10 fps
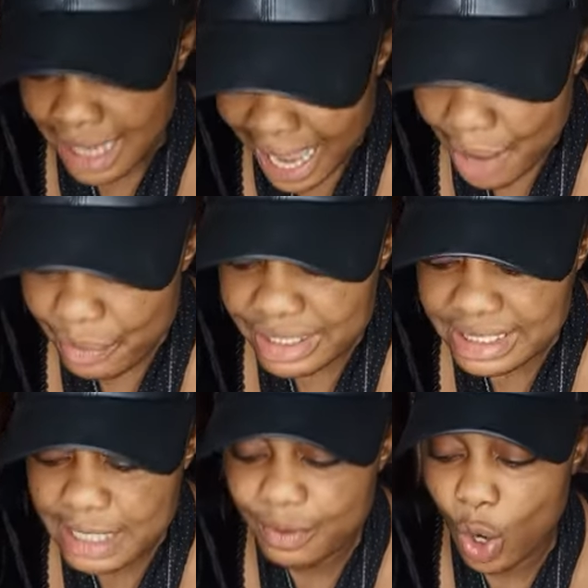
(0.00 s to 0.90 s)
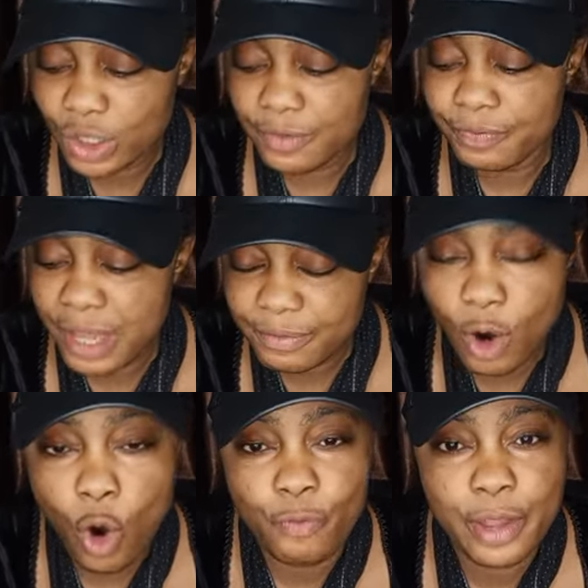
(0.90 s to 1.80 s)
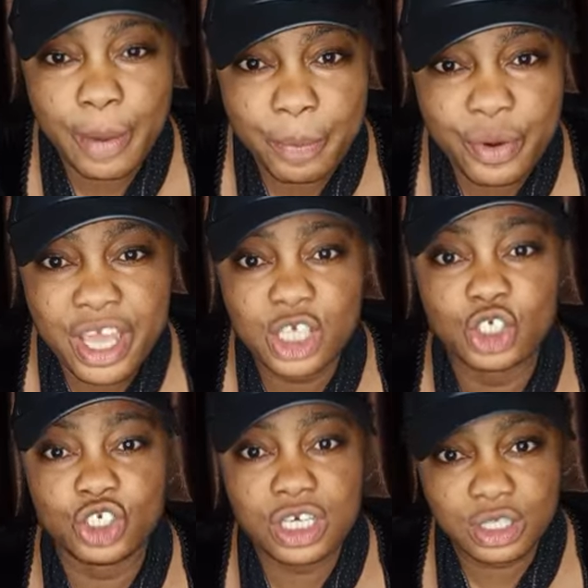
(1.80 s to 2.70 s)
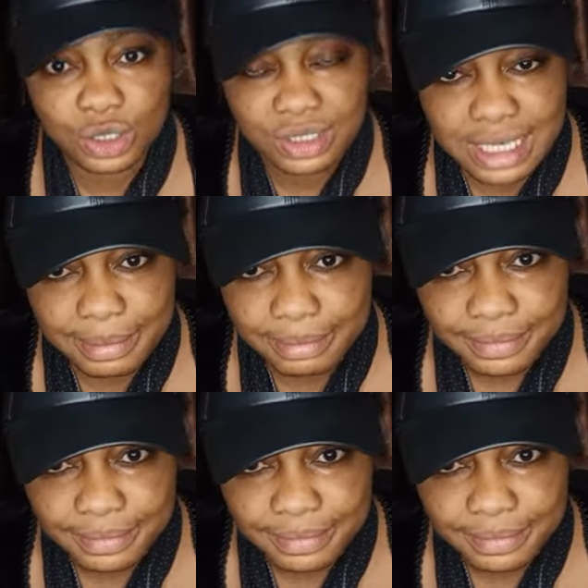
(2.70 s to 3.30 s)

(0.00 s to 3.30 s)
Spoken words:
I receive all the favor of April in Jesus' name.